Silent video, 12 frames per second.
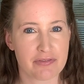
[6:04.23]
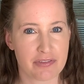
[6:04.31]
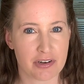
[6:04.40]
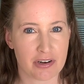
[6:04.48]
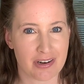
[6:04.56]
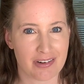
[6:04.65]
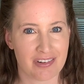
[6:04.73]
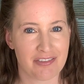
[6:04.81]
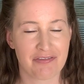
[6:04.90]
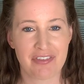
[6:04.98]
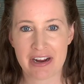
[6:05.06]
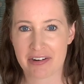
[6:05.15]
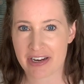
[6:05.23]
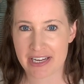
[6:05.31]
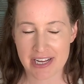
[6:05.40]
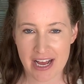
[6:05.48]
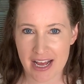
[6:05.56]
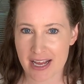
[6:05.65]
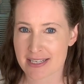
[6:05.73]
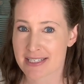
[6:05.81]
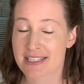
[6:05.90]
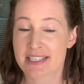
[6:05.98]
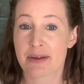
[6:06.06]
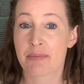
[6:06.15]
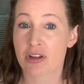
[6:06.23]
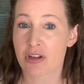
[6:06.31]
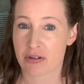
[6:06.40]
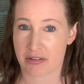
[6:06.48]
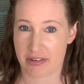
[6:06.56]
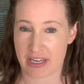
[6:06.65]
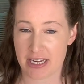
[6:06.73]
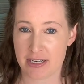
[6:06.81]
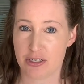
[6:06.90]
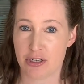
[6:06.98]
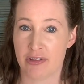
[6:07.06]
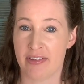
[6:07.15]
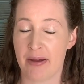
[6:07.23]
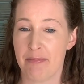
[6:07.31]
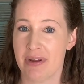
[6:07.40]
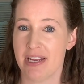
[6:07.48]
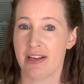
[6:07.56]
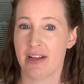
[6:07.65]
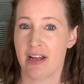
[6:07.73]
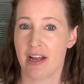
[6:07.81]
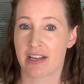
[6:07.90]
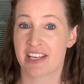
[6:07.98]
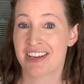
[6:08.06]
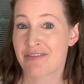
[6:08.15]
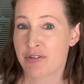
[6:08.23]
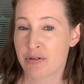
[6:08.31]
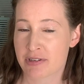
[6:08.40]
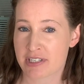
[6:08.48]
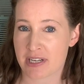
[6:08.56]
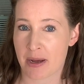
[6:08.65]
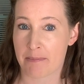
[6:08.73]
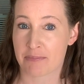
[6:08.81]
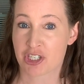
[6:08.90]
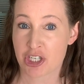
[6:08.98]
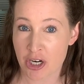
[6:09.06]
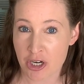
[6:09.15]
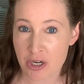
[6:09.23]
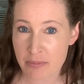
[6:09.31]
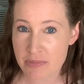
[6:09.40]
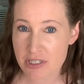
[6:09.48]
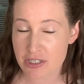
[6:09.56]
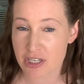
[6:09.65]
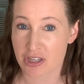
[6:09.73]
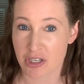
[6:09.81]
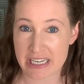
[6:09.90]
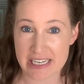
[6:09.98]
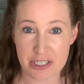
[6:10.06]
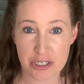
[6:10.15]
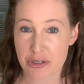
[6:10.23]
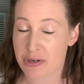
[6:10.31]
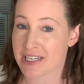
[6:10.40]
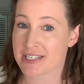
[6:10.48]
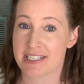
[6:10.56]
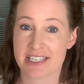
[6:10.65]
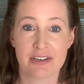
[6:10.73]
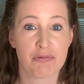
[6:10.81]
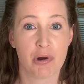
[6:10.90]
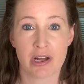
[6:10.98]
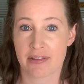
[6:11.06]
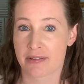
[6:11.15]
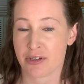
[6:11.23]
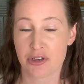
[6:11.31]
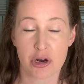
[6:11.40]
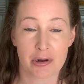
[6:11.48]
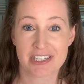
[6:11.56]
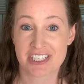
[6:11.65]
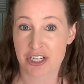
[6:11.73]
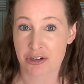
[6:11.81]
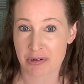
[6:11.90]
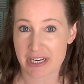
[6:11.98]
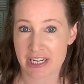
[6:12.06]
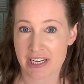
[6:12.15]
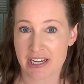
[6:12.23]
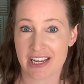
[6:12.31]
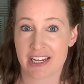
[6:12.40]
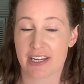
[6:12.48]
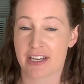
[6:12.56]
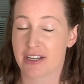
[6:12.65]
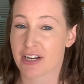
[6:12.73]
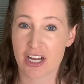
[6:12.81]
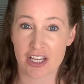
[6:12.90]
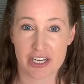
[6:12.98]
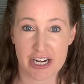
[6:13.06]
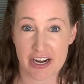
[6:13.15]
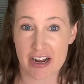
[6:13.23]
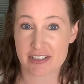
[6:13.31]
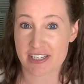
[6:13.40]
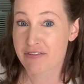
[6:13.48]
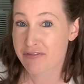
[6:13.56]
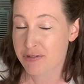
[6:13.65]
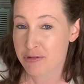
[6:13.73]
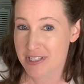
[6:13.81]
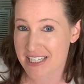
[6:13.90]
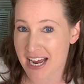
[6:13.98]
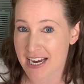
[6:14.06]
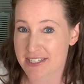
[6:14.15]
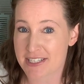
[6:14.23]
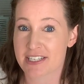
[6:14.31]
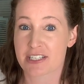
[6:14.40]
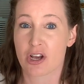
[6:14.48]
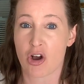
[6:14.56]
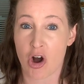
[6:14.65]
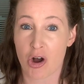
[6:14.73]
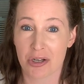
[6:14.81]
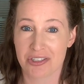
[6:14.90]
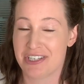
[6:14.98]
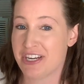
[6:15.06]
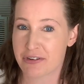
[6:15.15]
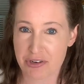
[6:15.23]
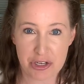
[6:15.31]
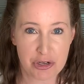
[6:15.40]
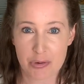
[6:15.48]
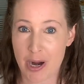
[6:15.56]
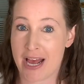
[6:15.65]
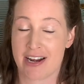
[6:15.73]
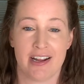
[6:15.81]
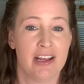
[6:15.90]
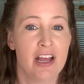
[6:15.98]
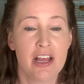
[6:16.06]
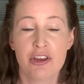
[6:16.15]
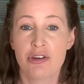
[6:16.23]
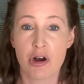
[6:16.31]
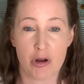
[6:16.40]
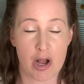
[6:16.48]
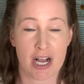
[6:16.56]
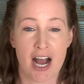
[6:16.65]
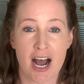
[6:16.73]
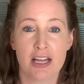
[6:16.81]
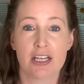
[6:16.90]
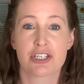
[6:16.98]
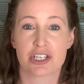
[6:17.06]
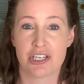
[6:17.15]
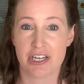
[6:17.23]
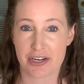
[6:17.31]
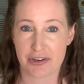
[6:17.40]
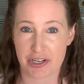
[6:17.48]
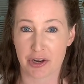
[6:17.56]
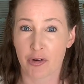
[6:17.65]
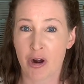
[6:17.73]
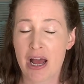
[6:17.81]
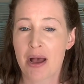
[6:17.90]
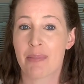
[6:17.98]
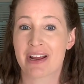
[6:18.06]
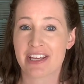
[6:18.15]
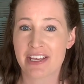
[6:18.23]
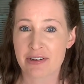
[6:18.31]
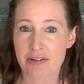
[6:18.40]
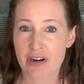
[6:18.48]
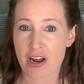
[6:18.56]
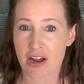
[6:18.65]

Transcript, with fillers: for very uh, similar things. So let me give you some terms to look into. You can see what, you know, a degree in culinary arts and food science is called near you or at a, you know, a college near you. But here